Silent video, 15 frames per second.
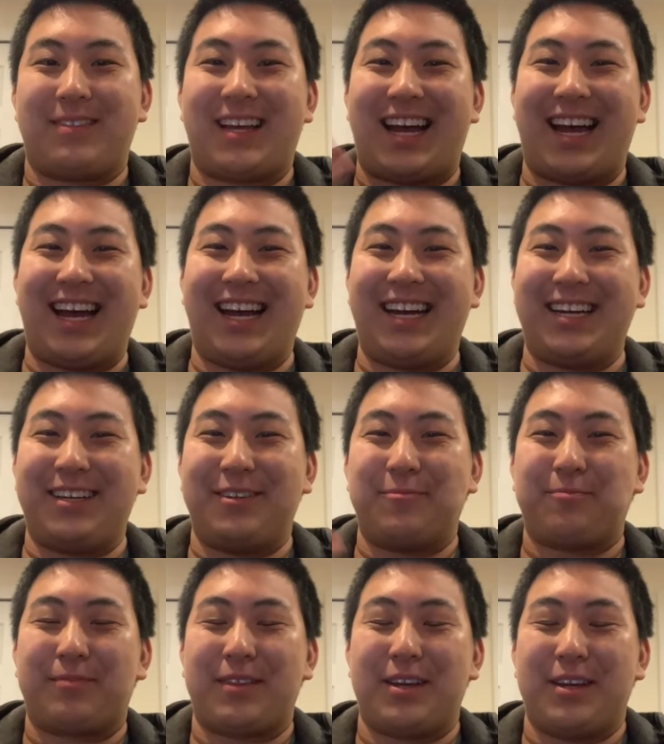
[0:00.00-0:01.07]
Hi,
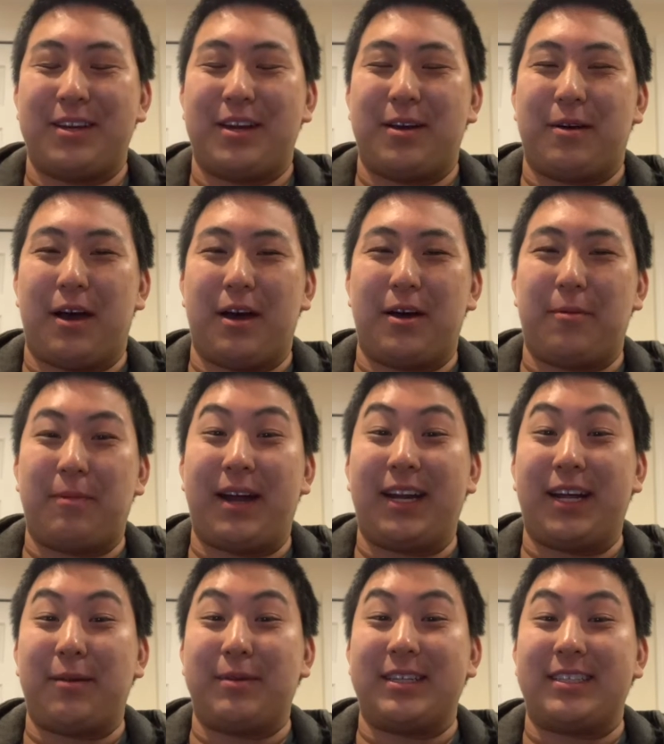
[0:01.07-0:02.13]
my
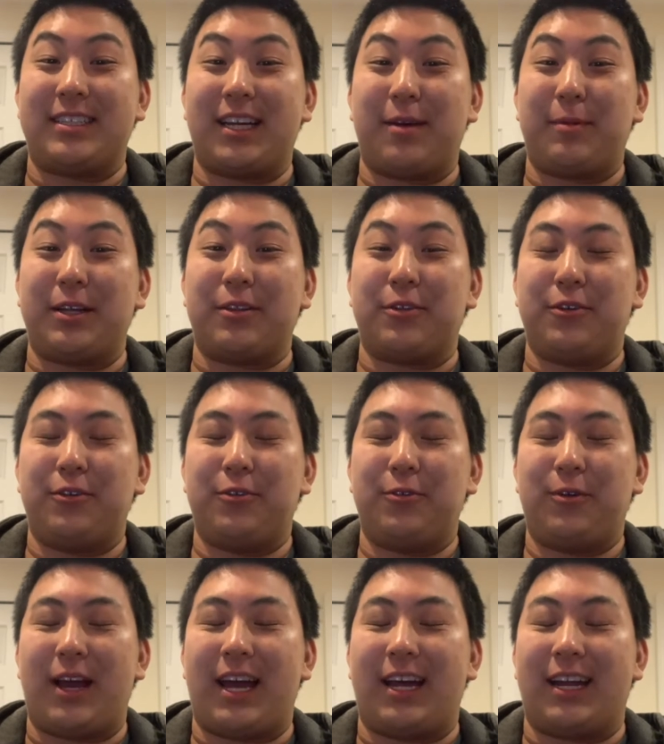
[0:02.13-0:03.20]
name is Sammy
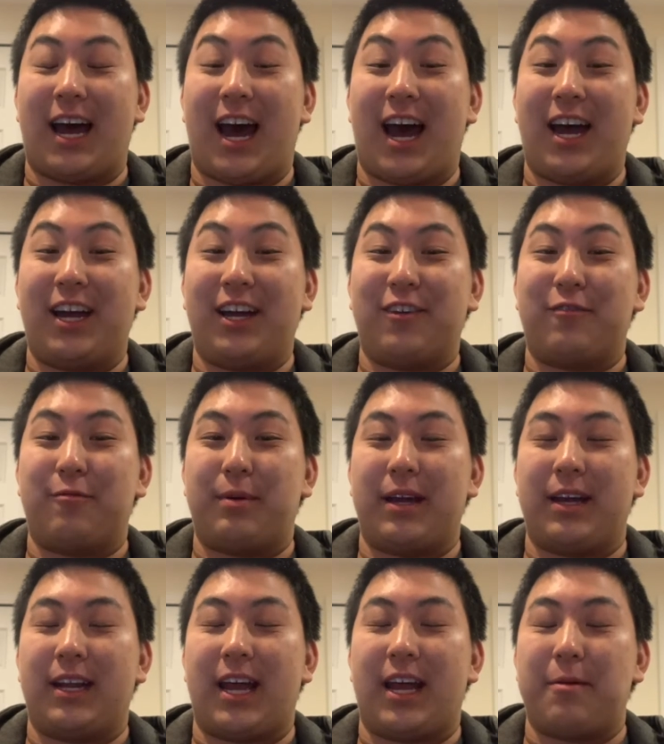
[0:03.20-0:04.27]
Liu, and I have
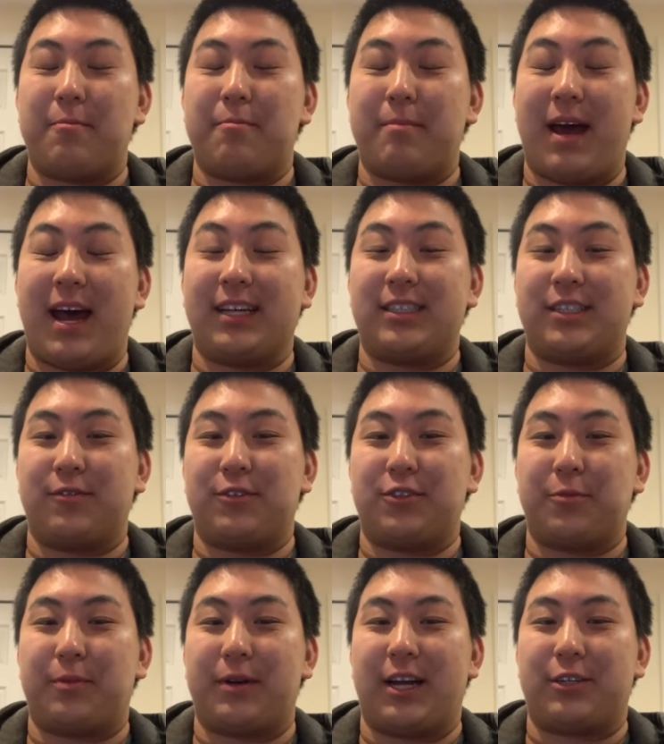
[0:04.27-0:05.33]
been a massive
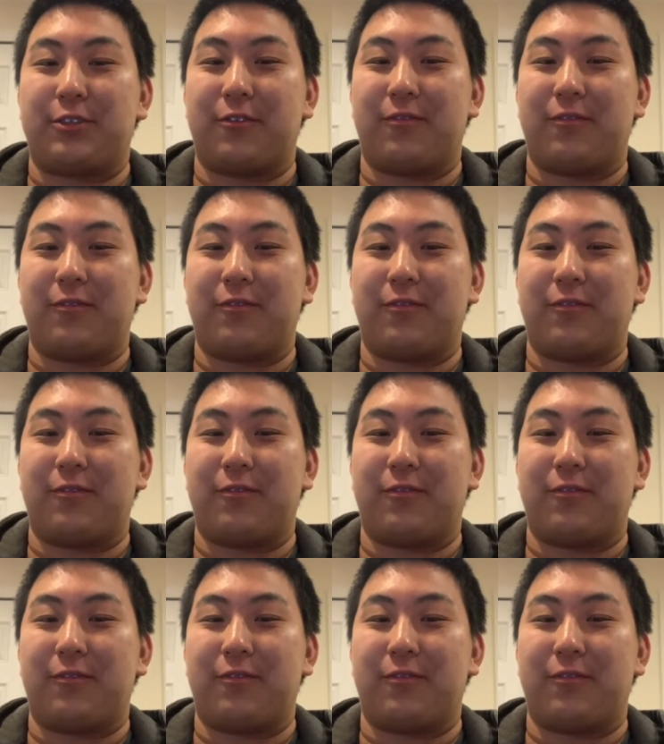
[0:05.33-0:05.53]
Supernatural